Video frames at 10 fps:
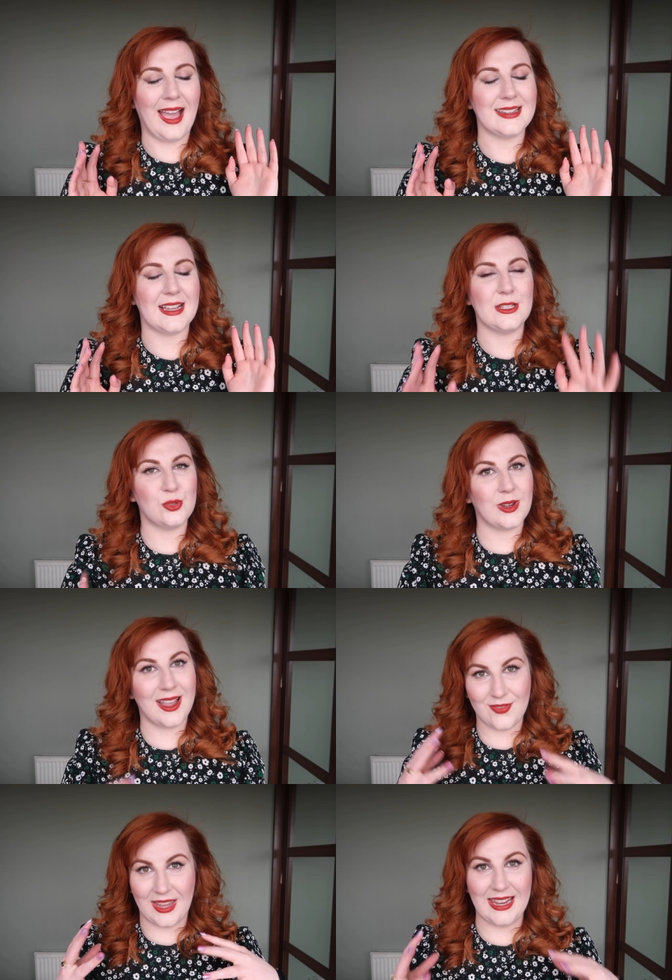And I don't
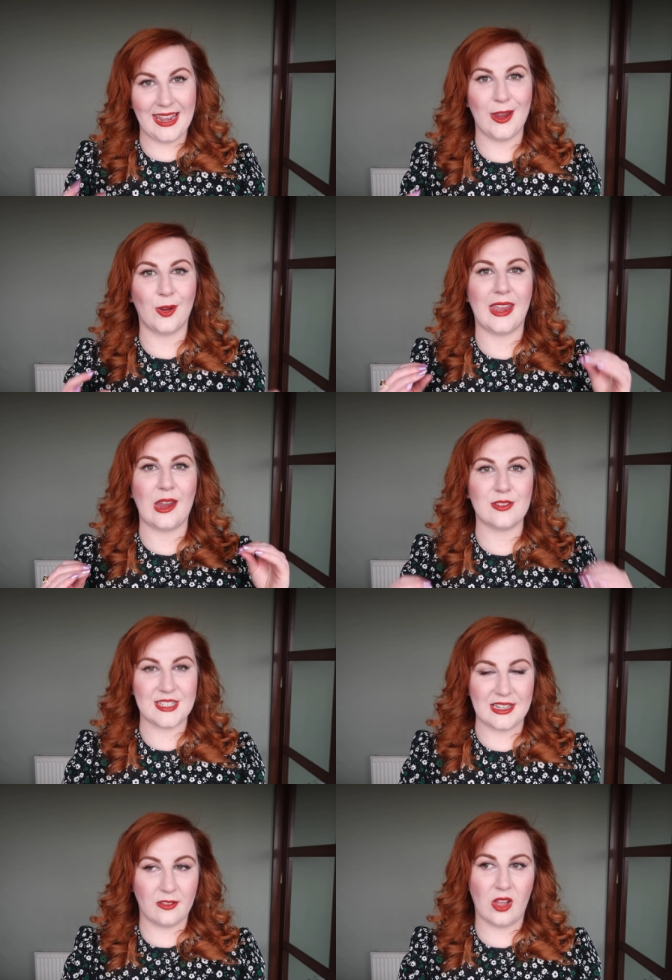have any hair care
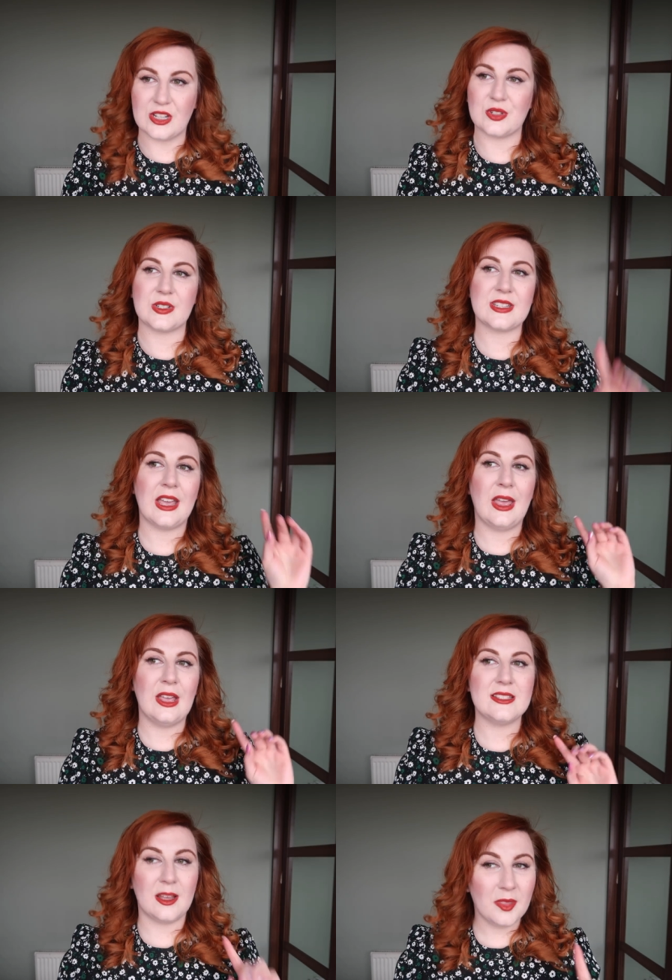declutters.
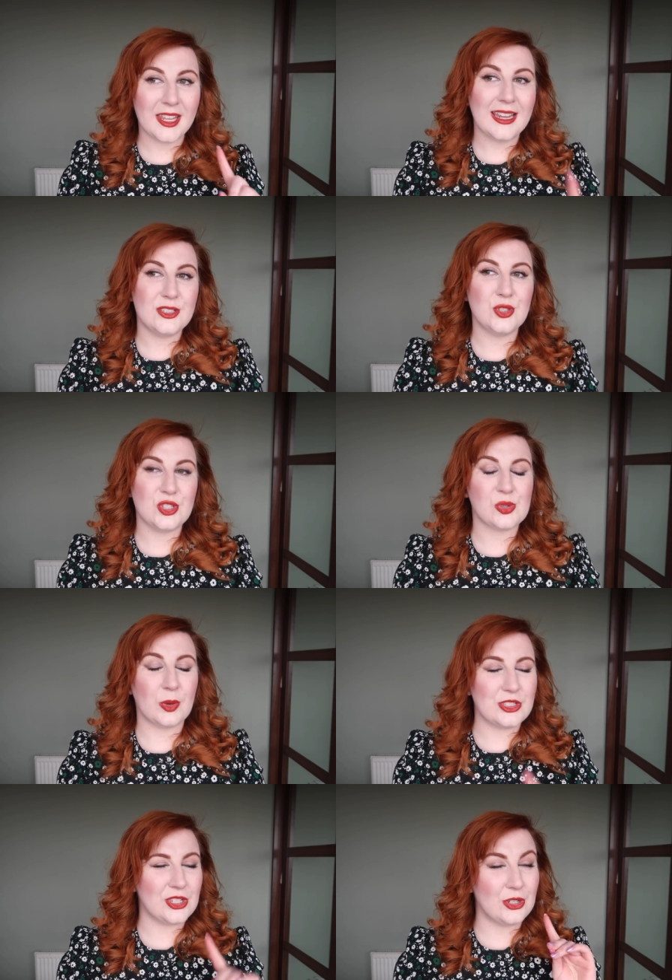Something I do just
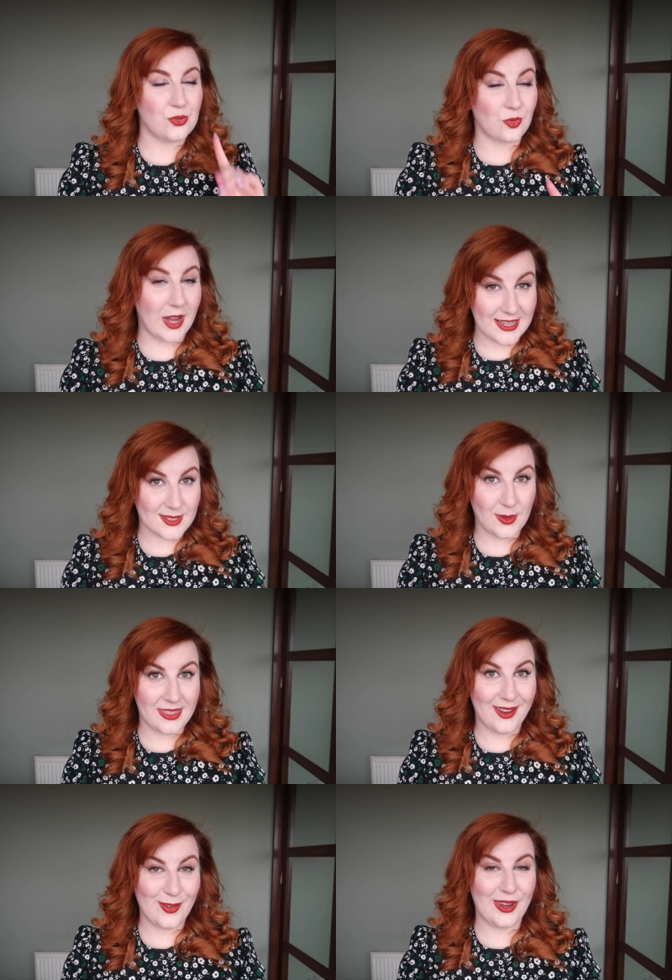want to address
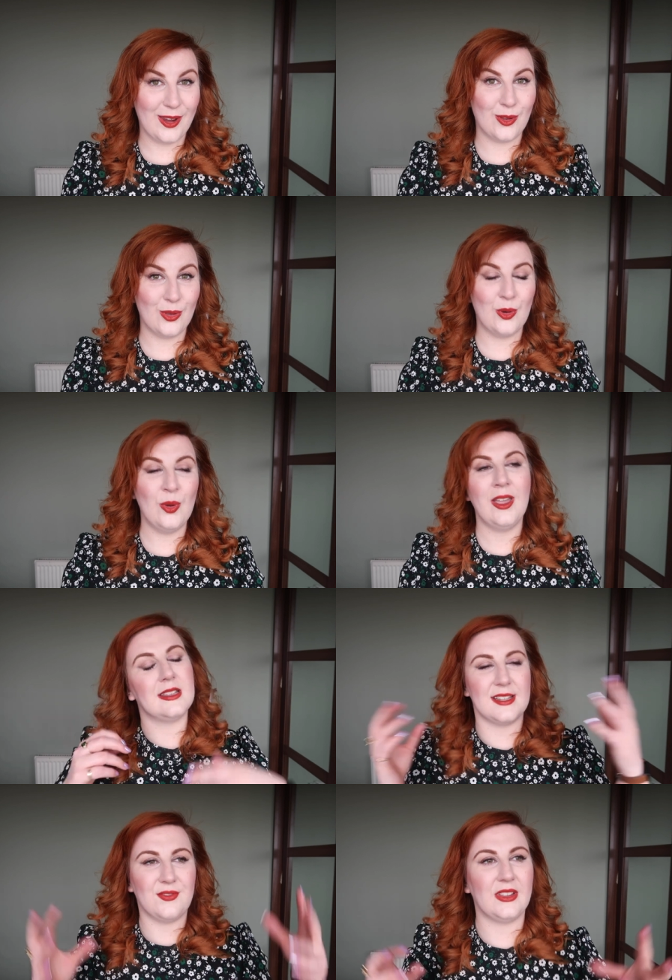with hair care though,
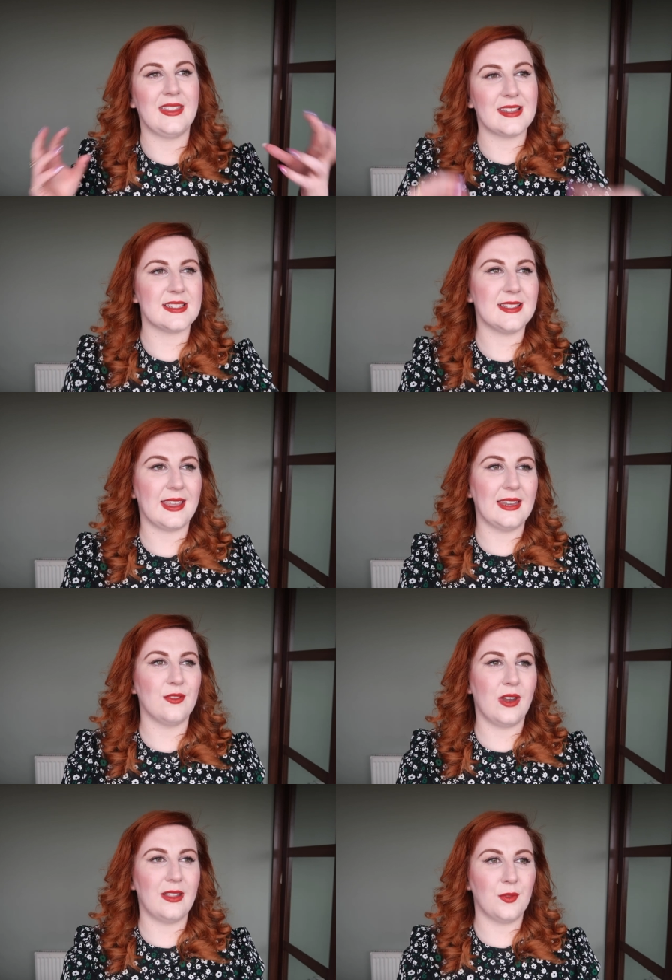because I feel like this is the kind
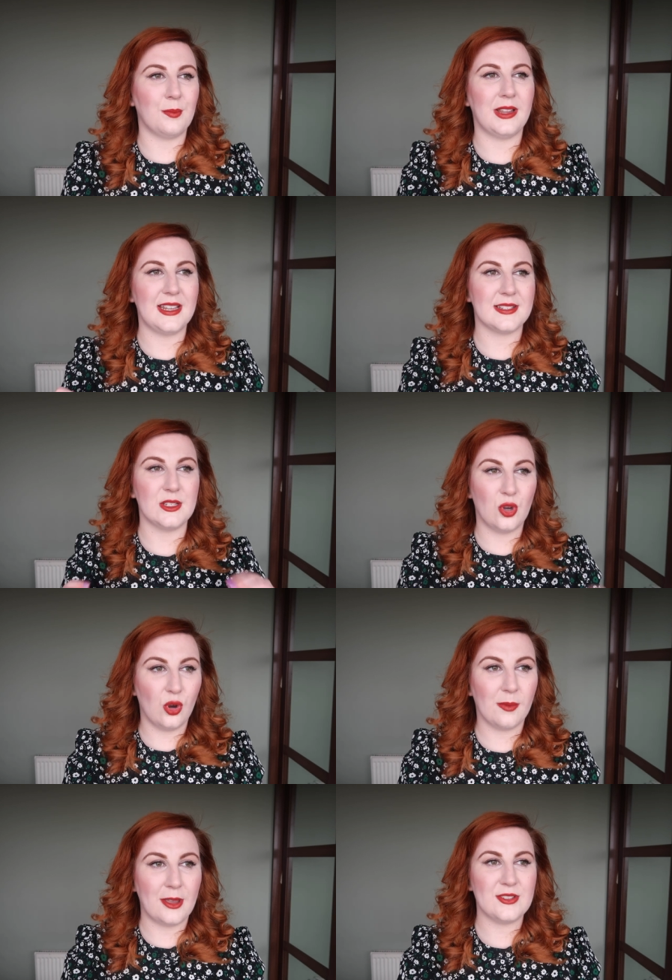of relevant place to
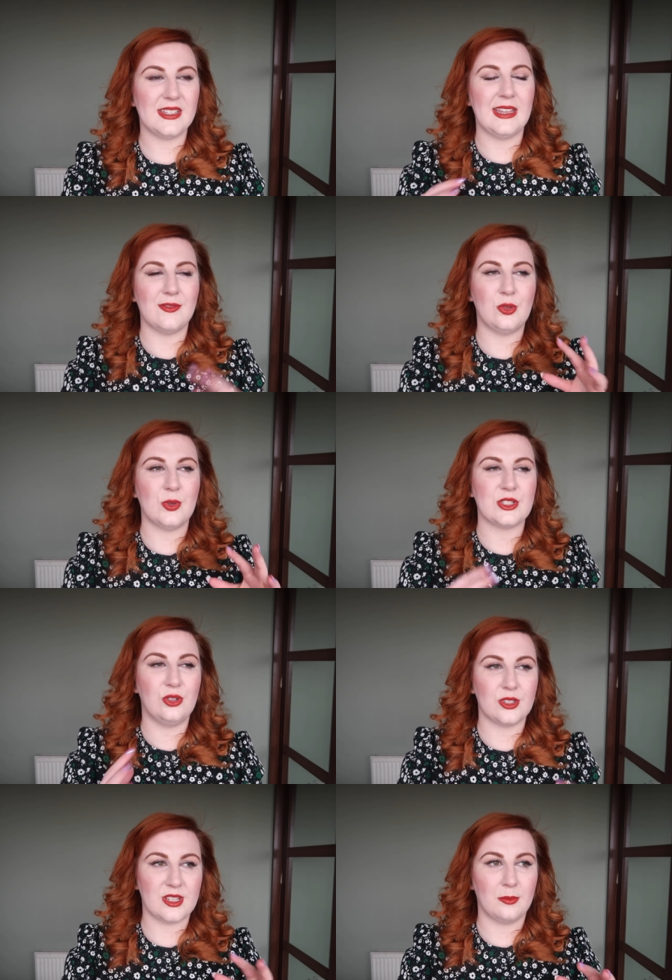talk about it even though it's
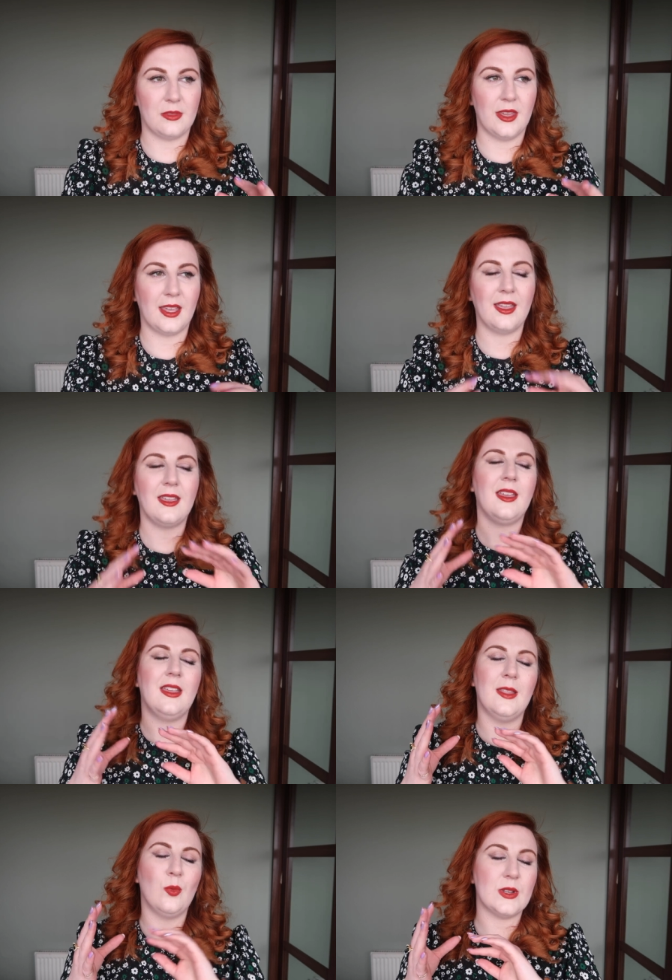not something
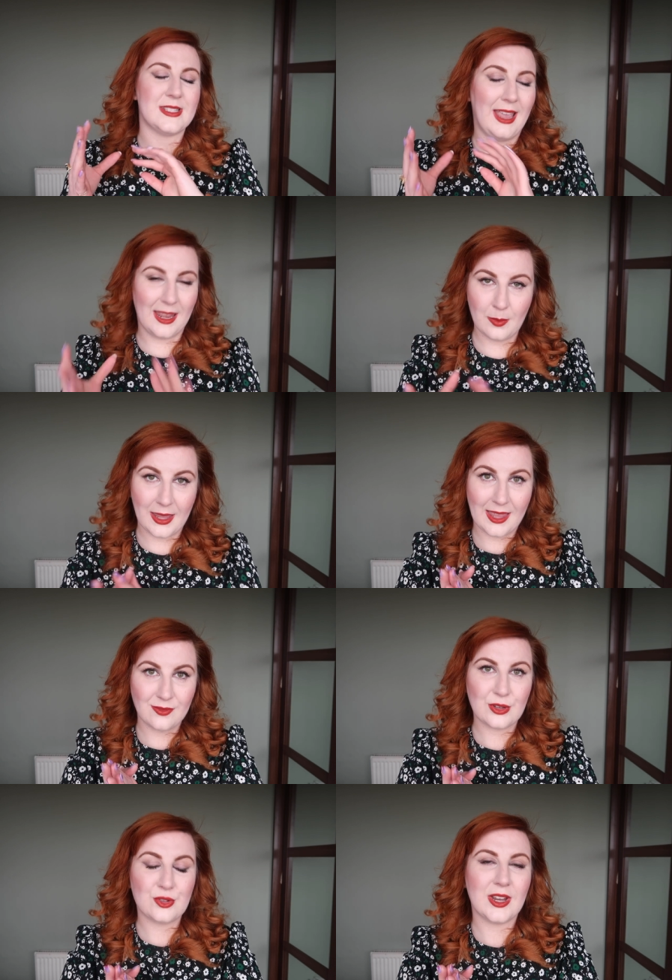that was in my
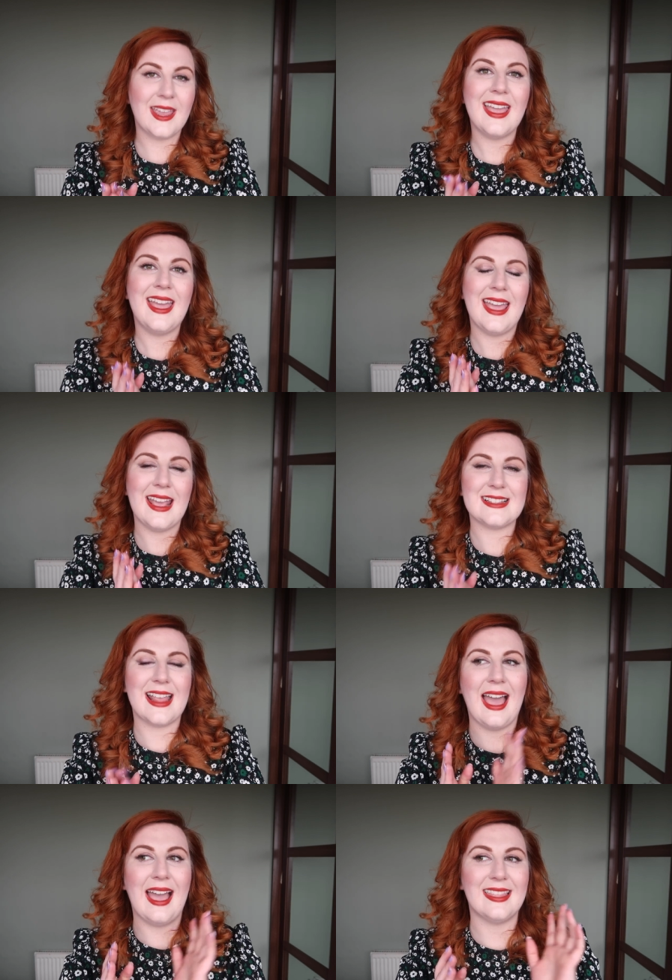inventory, is
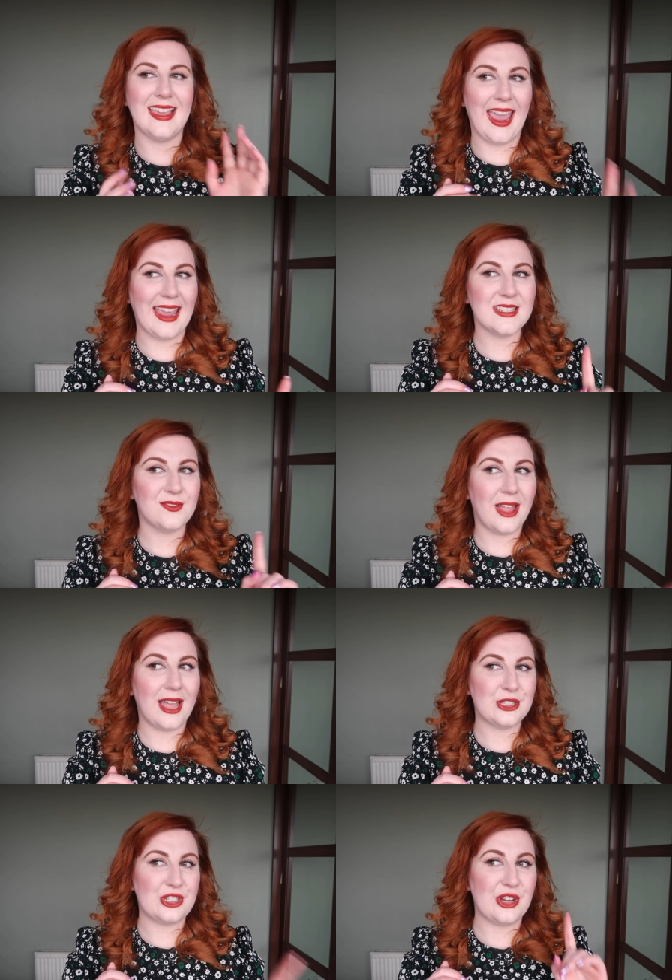that at the end of
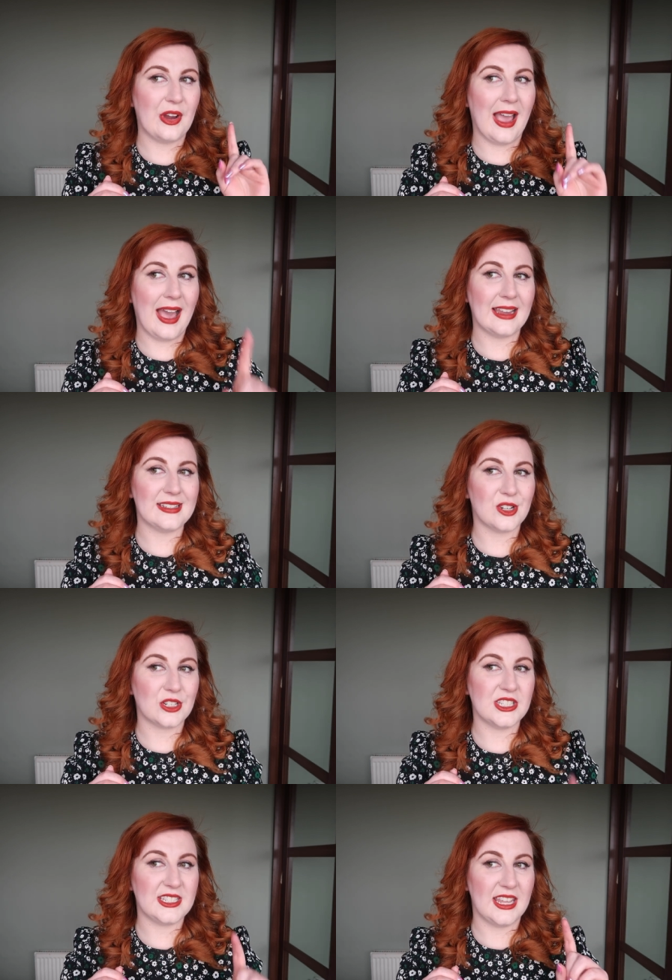last year, I
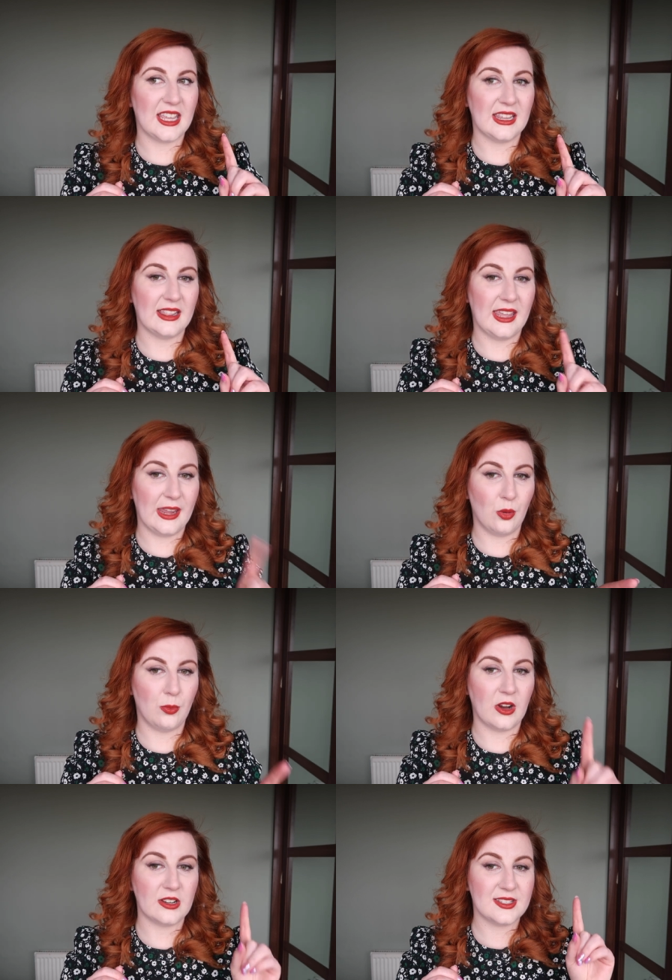started taking the
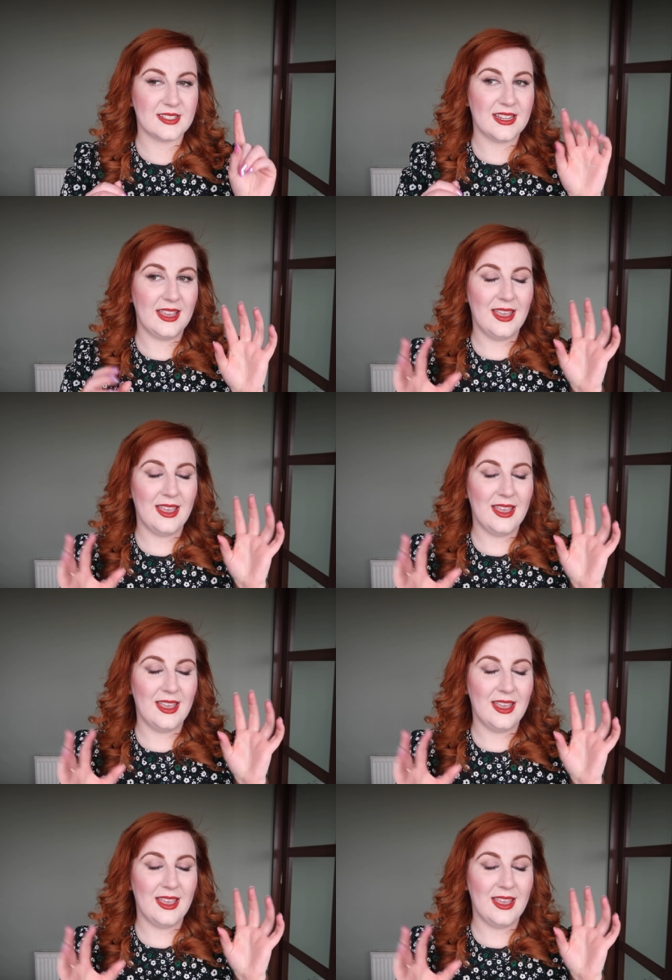Hairburst